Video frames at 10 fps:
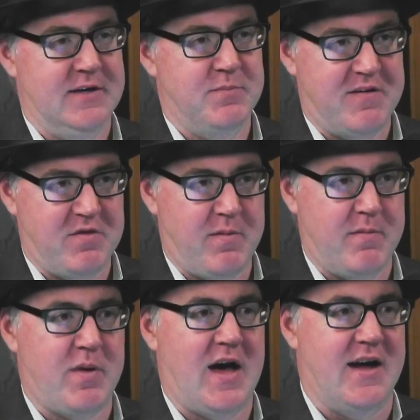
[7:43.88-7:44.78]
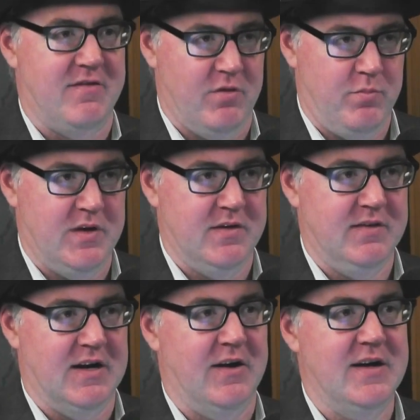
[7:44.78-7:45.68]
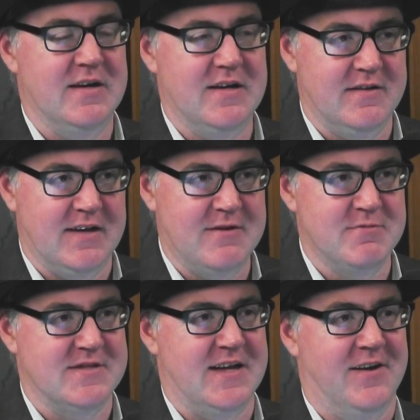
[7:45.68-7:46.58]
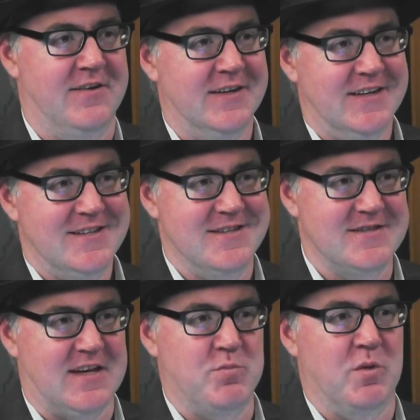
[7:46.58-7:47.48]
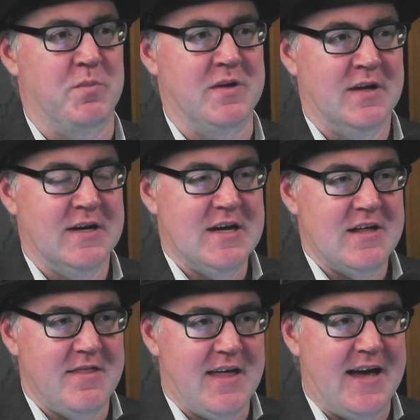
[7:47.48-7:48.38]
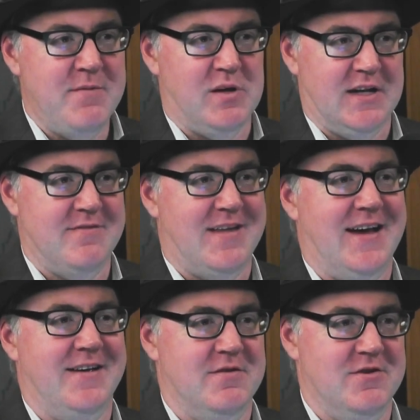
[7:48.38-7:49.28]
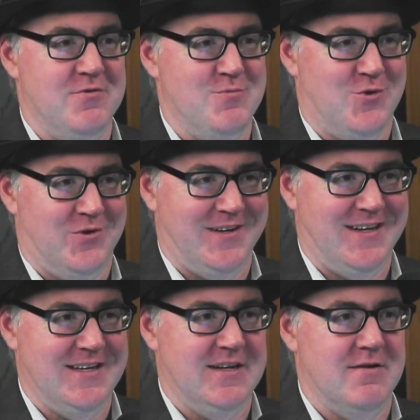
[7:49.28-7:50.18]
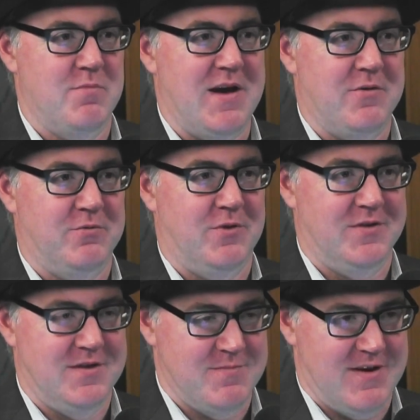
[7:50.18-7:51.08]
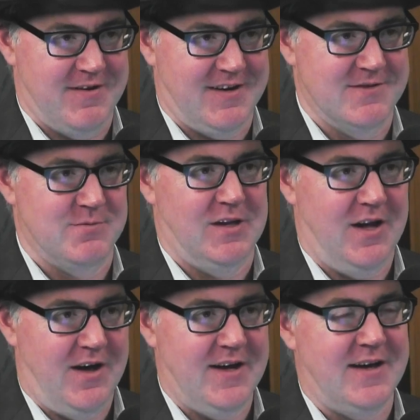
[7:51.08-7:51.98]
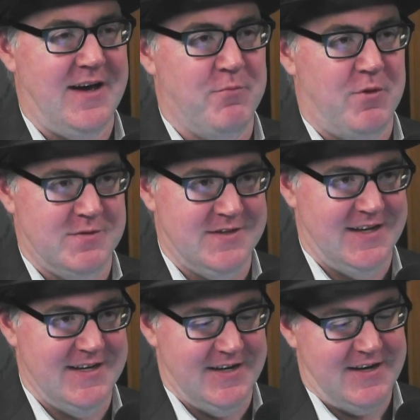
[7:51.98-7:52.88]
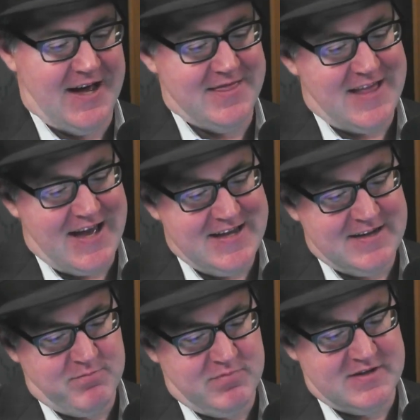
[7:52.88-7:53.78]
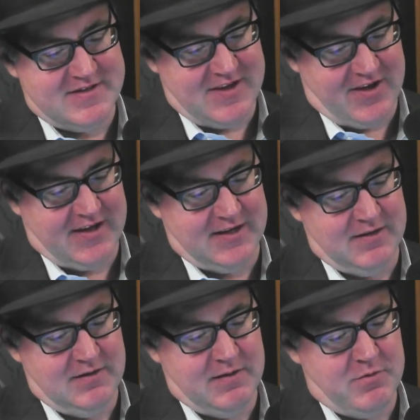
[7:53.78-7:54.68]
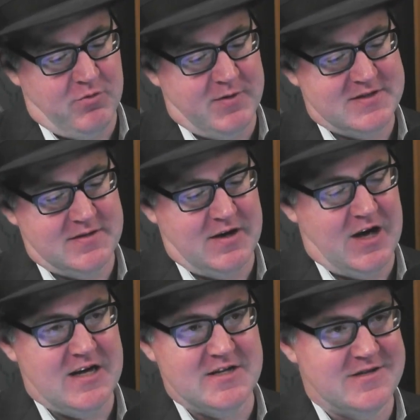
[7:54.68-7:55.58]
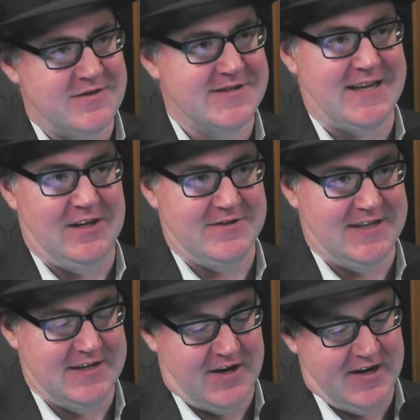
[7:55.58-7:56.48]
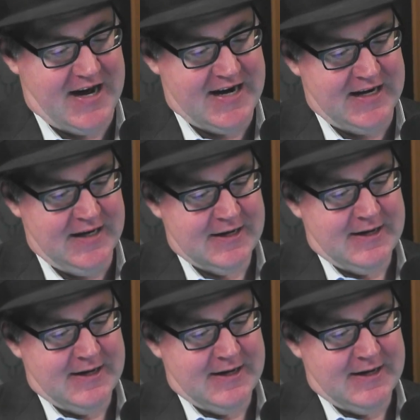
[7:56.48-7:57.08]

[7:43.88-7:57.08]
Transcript: He'd definitely been part of it, but you know he he was now the skipper. But they believe they knew more than he did about right. what the Americans were like and what was needed, and they had decided almost as soon as they lost in 1980,